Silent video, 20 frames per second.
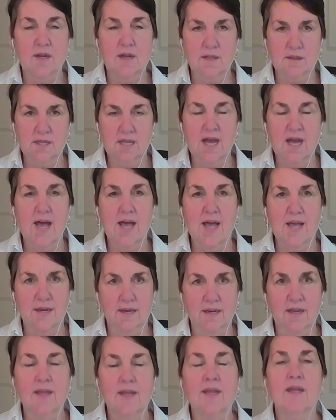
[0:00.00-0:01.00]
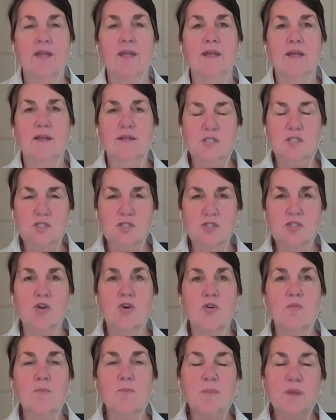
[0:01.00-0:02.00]
a lot.
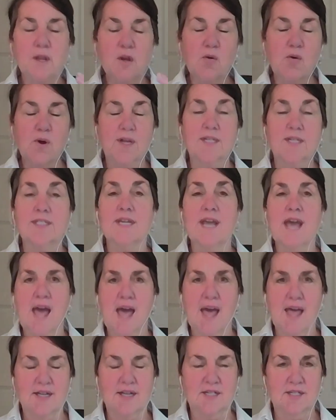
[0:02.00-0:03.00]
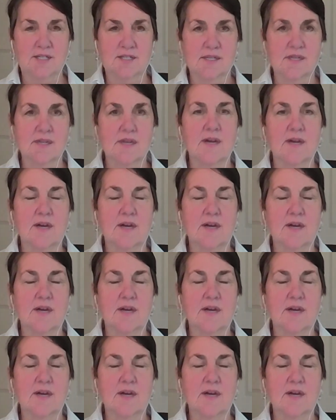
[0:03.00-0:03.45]
Don't be quick to act.